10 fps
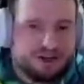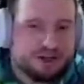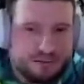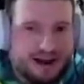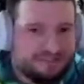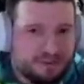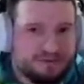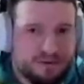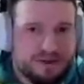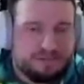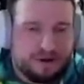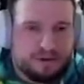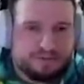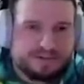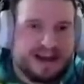You do have to avoid the
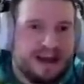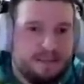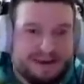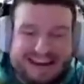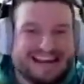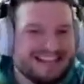bombs, but it